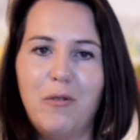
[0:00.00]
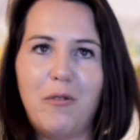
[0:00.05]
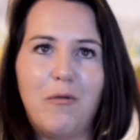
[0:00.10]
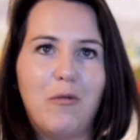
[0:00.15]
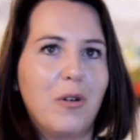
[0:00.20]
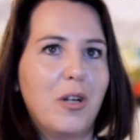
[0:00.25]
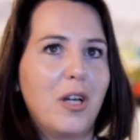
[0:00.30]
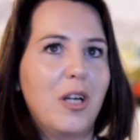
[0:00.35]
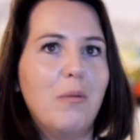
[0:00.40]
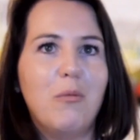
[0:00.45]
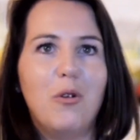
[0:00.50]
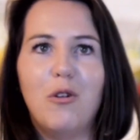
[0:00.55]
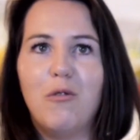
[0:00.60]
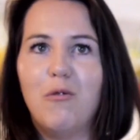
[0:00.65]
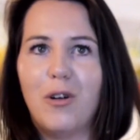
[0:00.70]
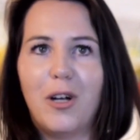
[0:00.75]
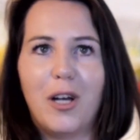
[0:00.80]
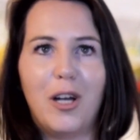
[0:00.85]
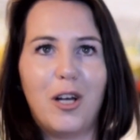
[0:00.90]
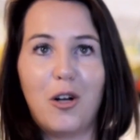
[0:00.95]
If we're gonna move,
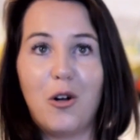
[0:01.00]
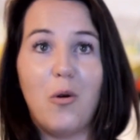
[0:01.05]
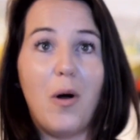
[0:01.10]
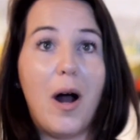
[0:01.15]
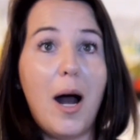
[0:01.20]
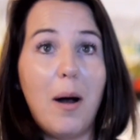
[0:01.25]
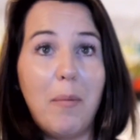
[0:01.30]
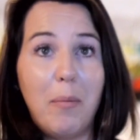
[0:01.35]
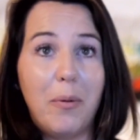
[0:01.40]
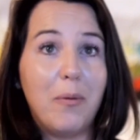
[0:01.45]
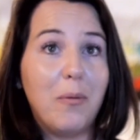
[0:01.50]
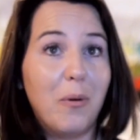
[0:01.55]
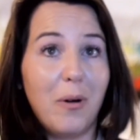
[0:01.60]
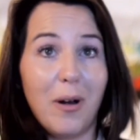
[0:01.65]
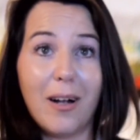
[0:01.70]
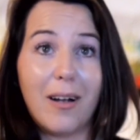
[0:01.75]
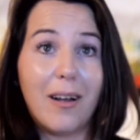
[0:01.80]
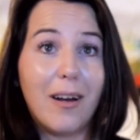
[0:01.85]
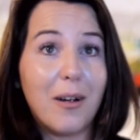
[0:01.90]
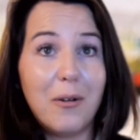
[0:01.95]
we're gonna go up, we're
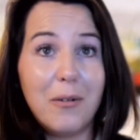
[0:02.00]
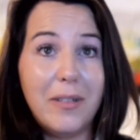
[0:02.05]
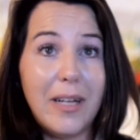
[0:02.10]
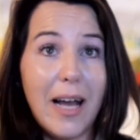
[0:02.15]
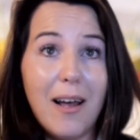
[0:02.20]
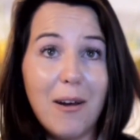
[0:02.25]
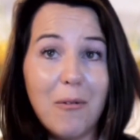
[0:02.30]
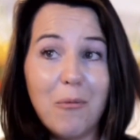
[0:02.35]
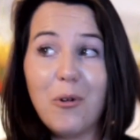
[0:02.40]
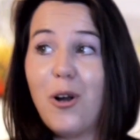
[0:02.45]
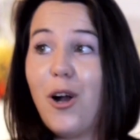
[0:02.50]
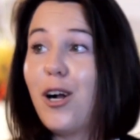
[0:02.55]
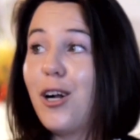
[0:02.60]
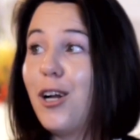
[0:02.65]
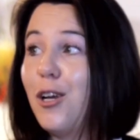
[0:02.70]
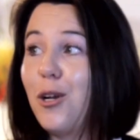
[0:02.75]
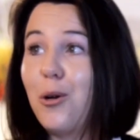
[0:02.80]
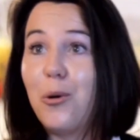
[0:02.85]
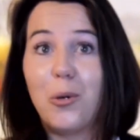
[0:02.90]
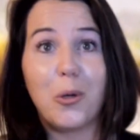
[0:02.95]
not gonna go down, and we're not
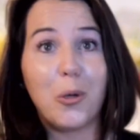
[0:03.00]
gonna go